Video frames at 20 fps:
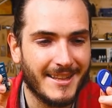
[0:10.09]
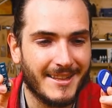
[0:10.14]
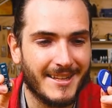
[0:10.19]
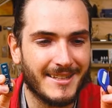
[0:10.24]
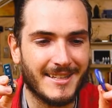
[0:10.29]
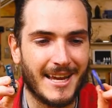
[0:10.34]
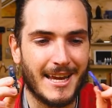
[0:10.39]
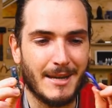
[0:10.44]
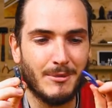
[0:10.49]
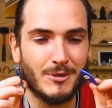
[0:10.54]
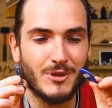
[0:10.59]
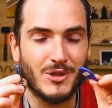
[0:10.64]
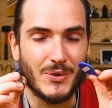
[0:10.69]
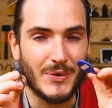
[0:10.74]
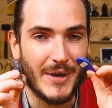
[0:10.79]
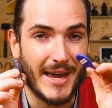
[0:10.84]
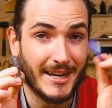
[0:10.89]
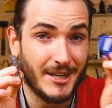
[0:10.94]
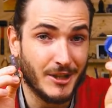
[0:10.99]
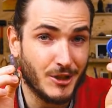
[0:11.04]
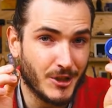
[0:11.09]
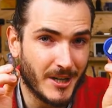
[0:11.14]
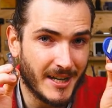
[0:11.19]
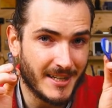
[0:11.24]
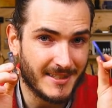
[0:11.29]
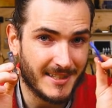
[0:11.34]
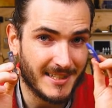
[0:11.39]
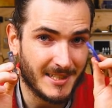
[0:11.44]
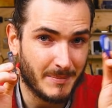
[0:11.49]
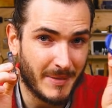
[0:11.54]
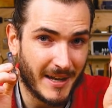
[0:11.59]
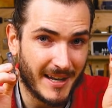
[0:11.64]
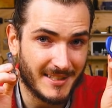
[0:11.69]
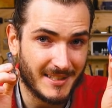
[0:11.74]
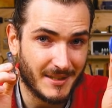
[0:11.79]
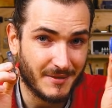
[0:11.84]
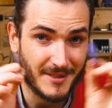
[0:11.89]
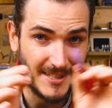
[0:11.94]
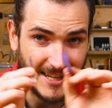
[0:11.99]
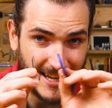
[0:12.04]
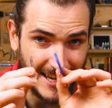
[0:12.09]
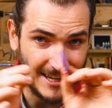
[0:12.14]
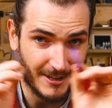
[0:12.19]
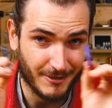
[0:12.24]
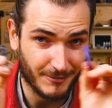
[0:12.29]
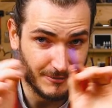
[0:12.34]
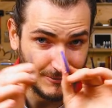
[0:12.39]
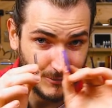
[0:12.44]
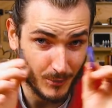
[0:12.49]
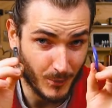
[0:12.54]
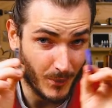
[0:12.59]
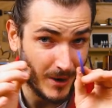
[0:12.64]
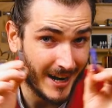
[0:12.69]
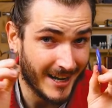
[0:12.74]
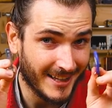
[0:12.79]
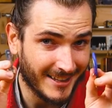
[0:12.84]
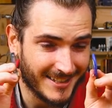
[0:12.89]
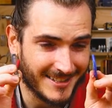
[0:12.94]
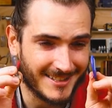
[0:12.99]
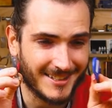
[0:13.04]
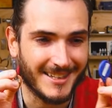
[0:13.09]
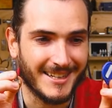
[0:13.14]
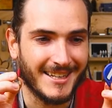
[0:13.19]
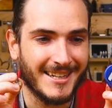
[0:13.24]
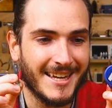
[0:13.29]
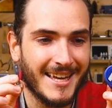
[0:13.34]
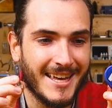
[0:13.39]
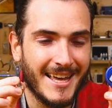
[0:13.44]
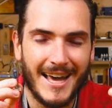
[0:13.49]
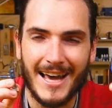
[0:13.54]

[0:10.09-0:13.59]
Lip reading: that's able to energize this passive tag wirelessly